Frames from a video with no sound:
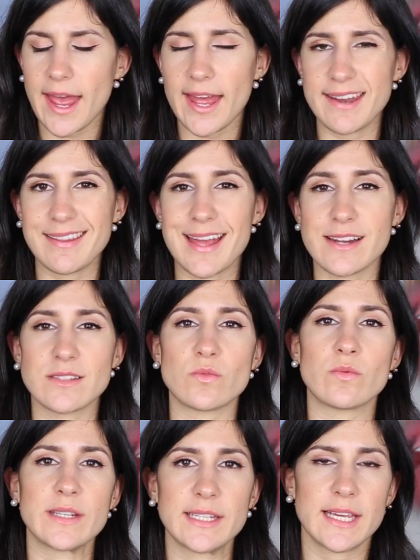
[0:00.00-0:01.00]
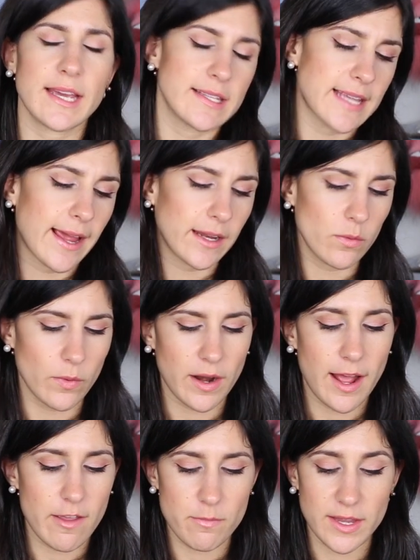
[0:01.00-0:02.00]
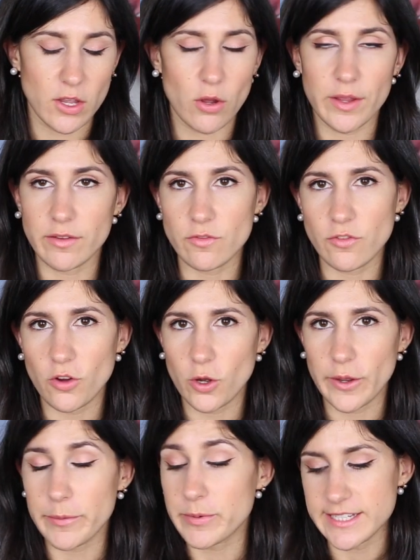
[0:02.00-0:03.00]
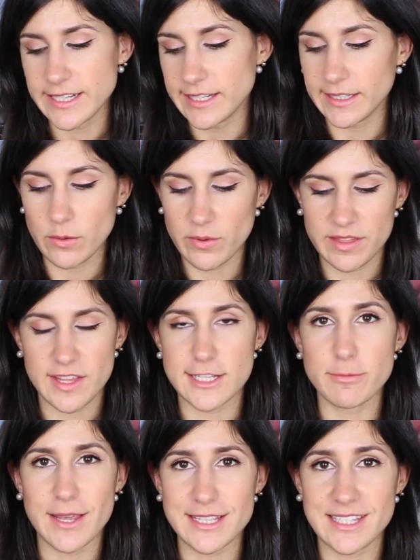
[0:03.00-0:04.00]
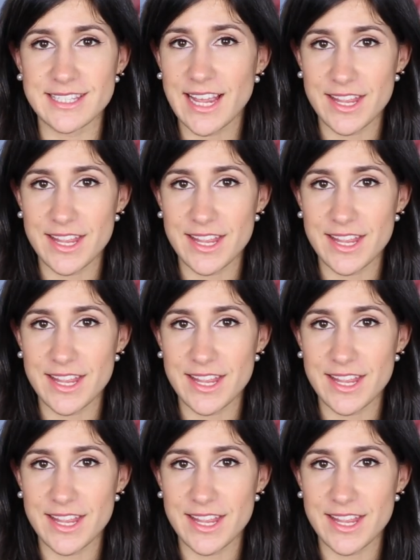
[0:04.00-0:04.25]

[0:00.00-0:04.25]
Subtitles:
And that is really exactly what I've been going for, particularly with these pieces.